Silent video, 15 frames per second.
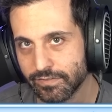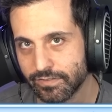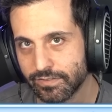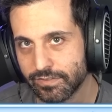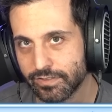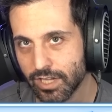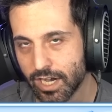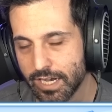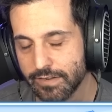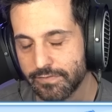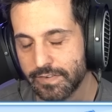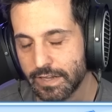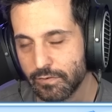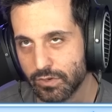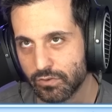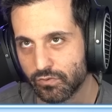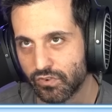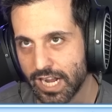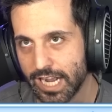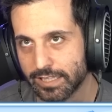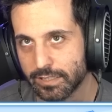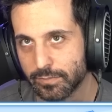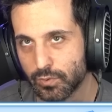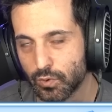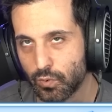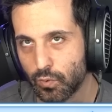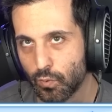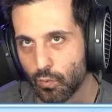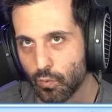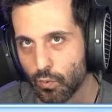Don fan would have racked up
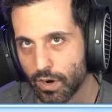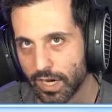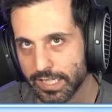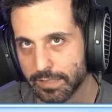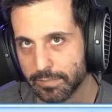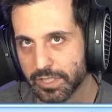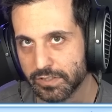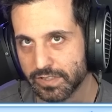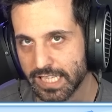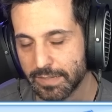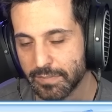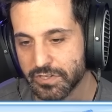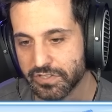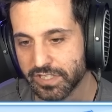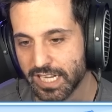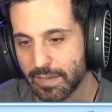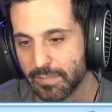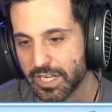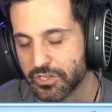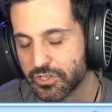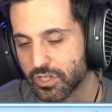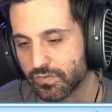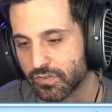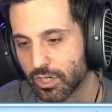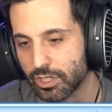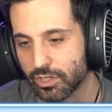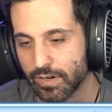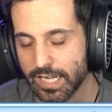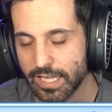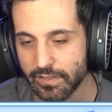quite a bit of damage. The combination of
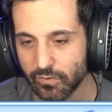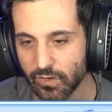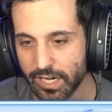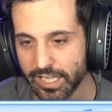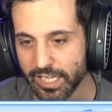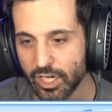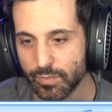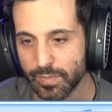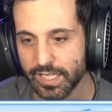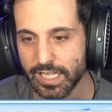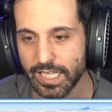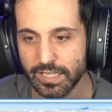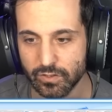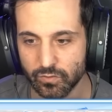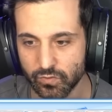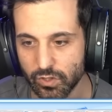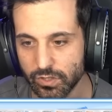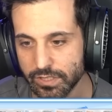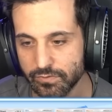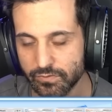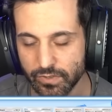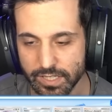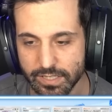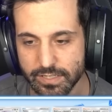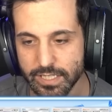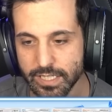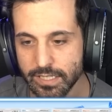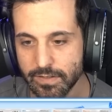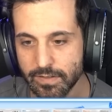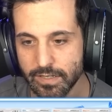Darkrai and the Rocky Helmet and the Rolling
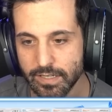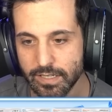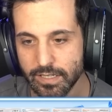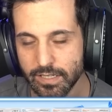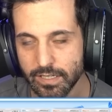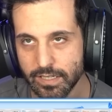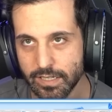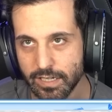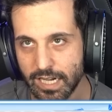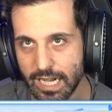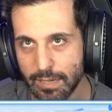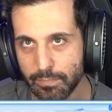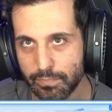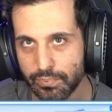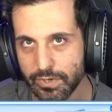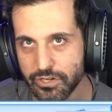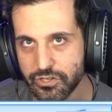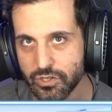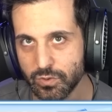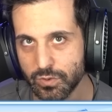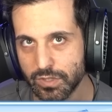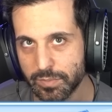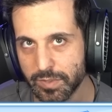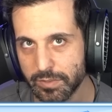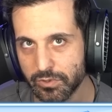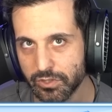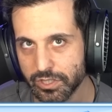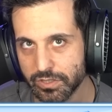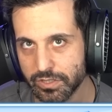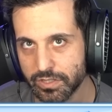Frenzy, I'm pretty sure we would have been able to
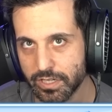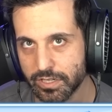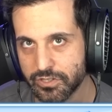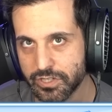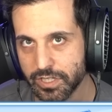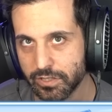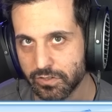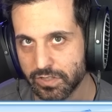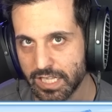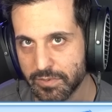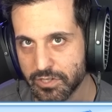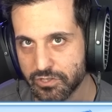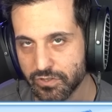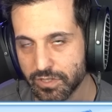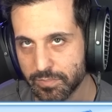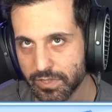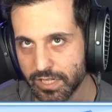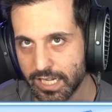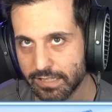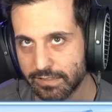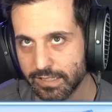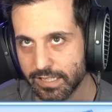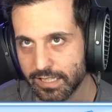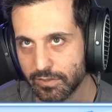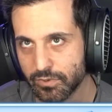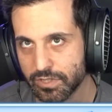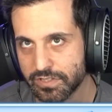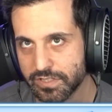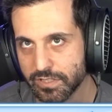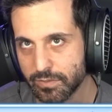deal a shitload of damage to it, but I think it would
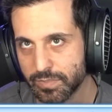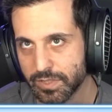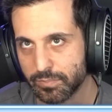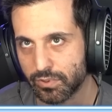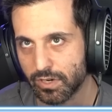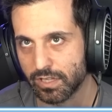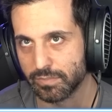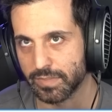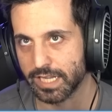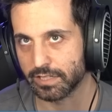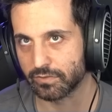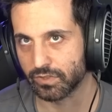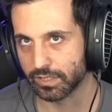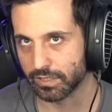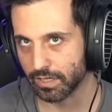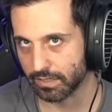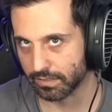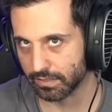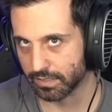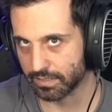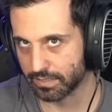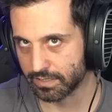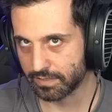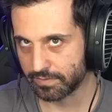have still been problematic regardless.